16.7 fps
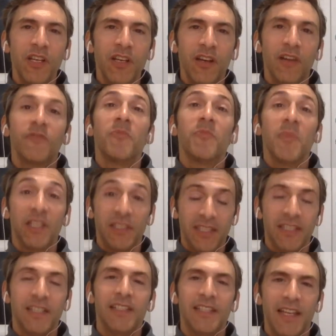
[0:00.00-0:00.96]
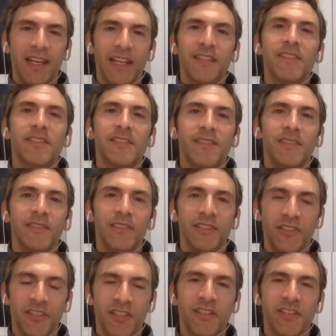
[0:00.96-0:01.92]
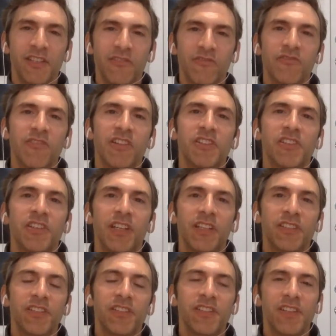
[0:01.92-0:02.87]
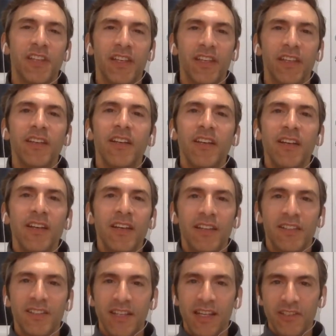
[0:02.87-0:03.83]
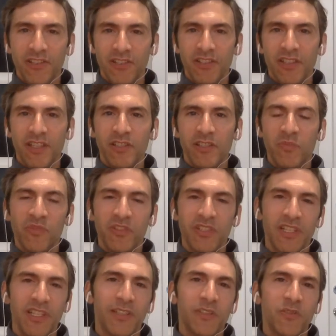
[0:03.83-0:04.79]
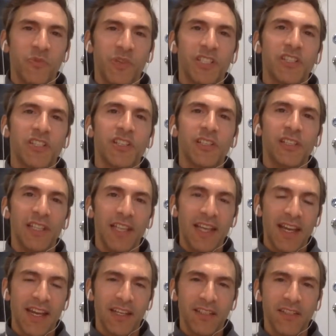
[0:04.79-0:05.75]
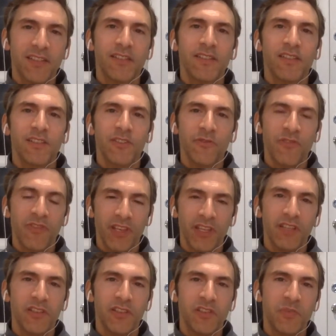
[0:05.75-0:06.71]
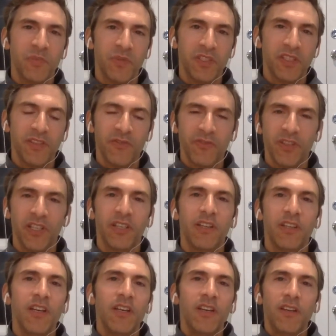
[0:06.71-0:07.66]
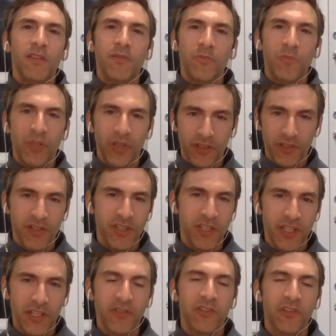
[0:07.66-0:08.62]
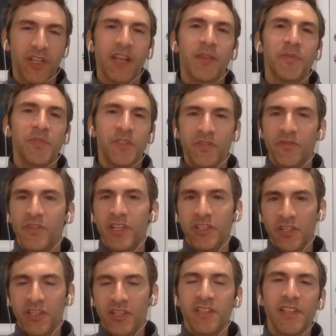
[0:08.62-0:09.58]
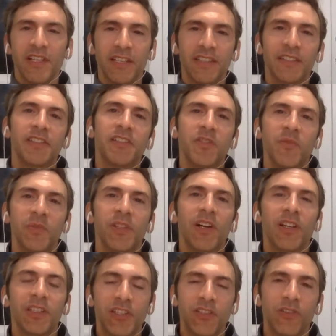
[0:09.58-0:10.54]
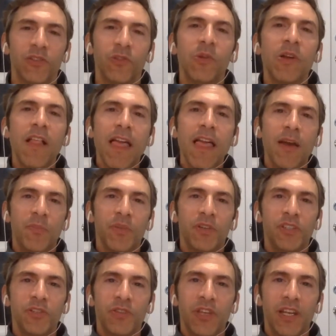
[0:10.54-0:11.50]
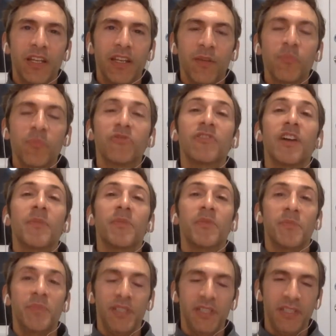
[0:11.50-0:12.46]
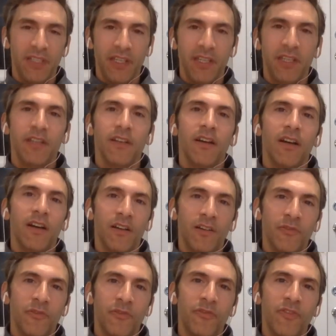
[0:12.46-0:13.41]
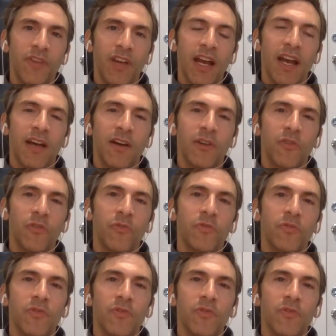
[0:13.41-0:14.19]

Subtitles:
of multi-class logistic regression, I should say, is not just that you predict which class you think a specific person or observation is likely to belong to, but you get a probability of how